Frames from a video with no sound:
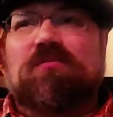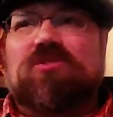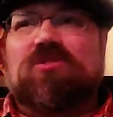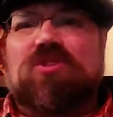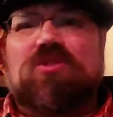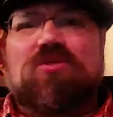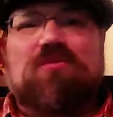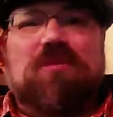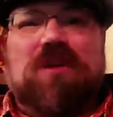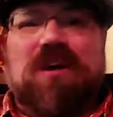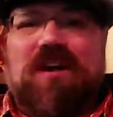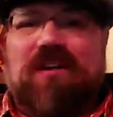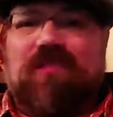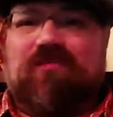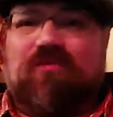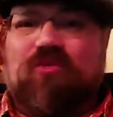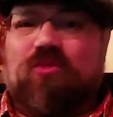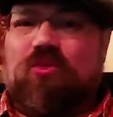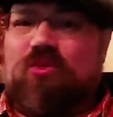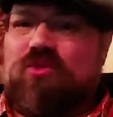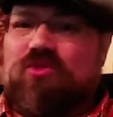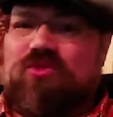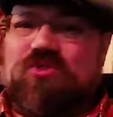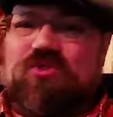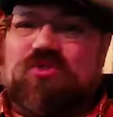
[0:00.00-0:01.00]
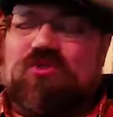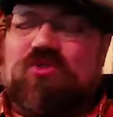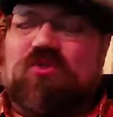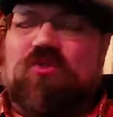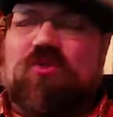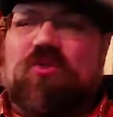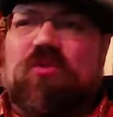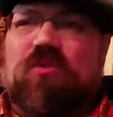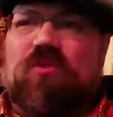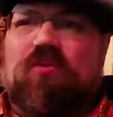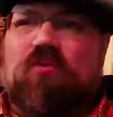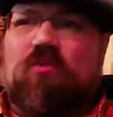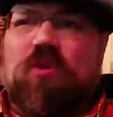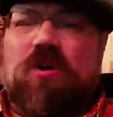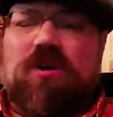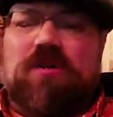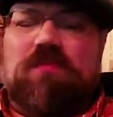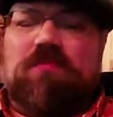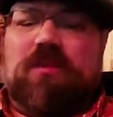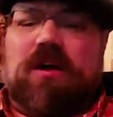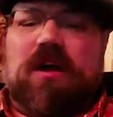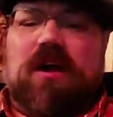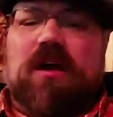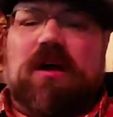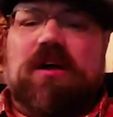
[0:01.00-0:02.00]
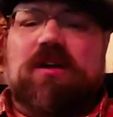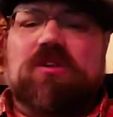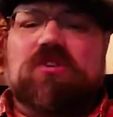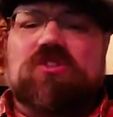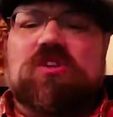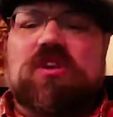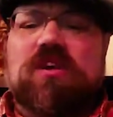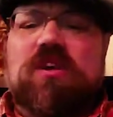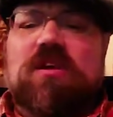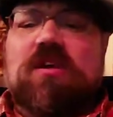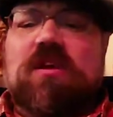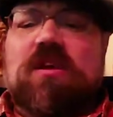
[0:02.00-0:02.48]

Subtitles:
2x4s or 1x's,